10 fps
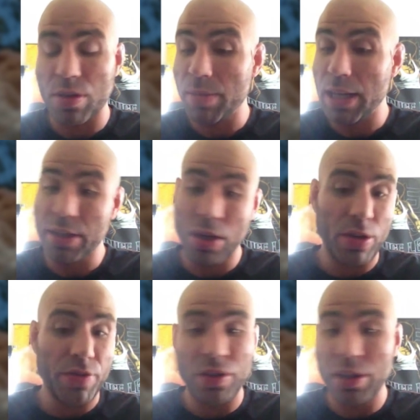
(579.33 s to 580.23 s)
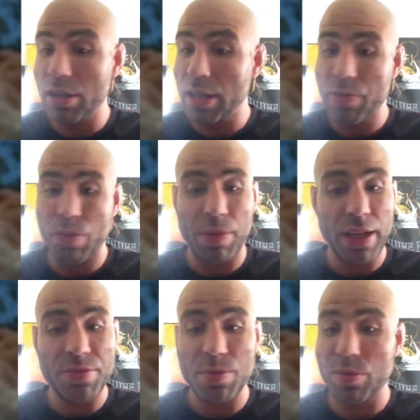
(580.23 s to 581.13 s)
So I'm like, yo, if you need a late
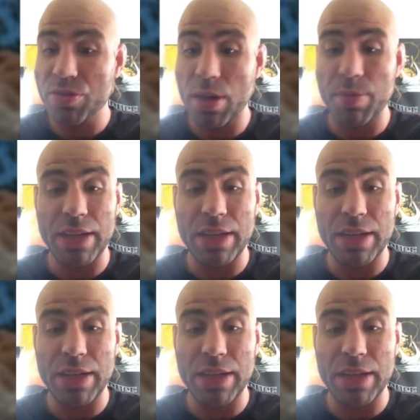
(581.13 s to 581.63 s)
replacement, what's up?